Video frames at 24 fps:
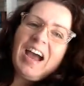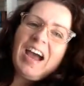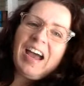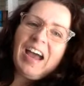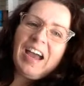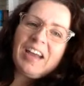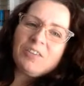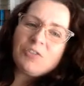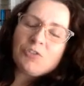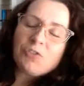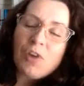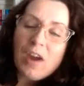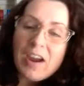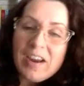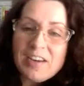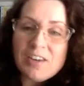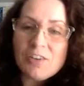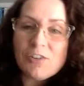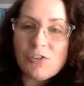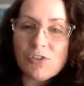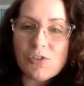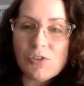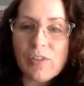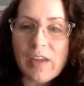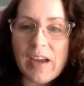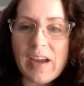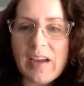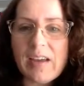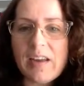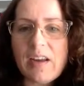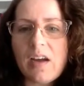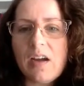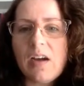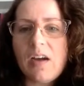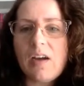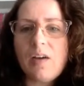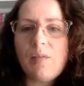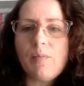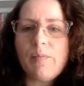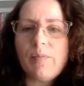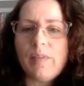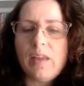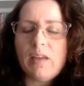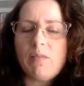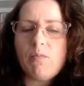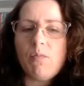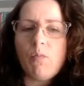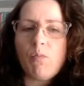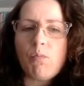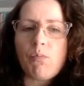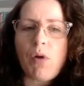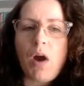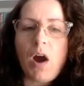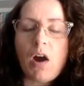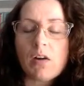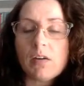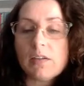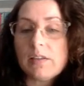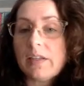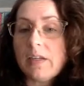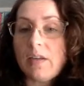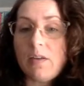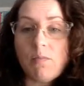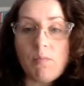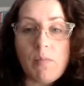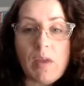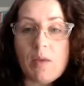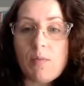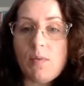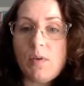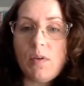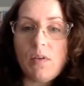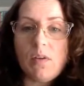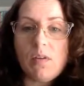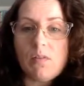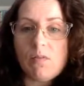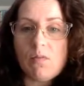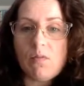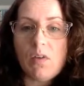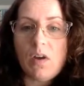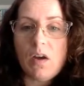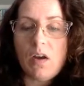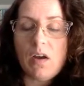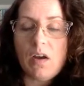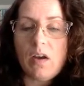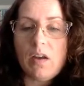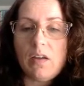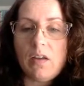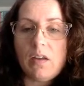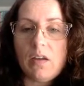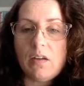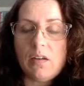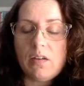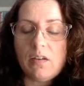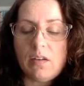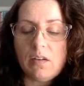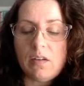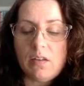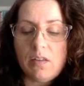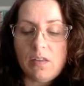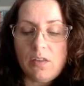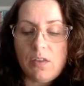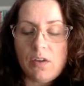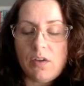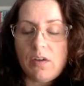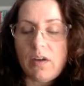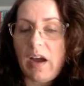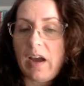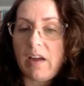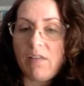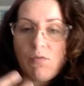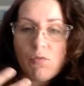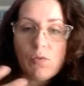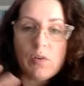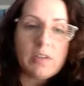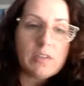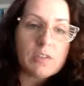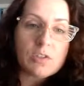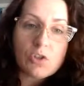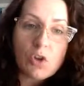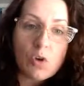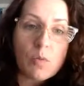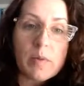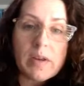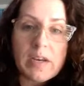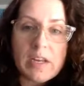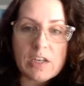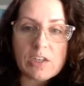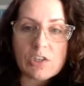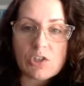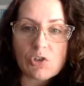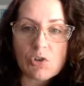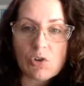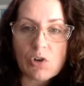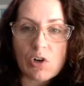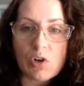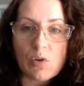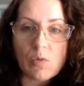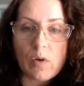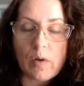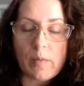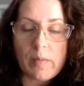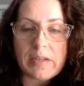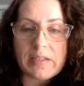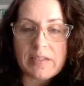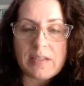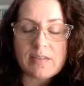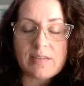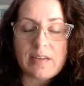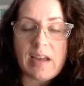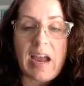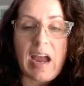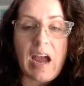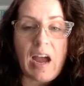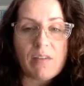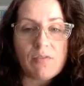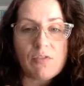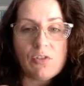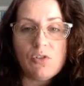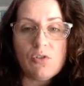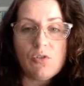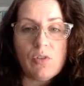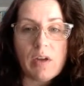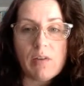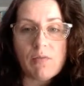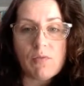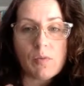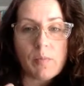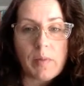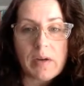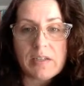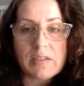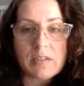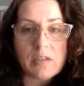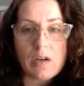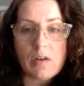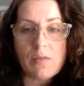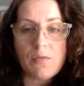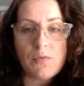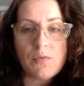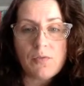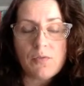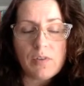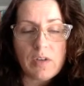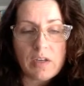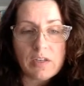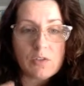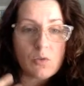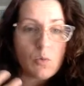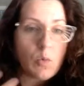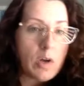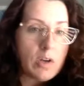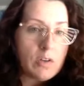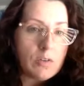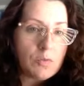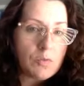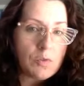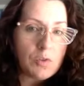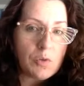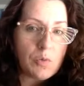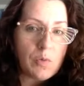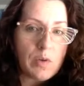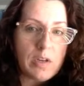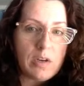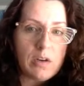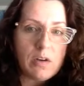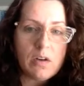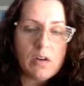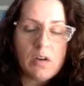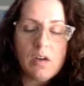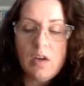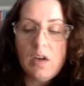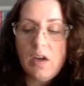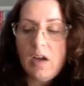I tried to do that, partly maybe eh, I've written so many historical romances, I have to do that for myself as well as for the reader.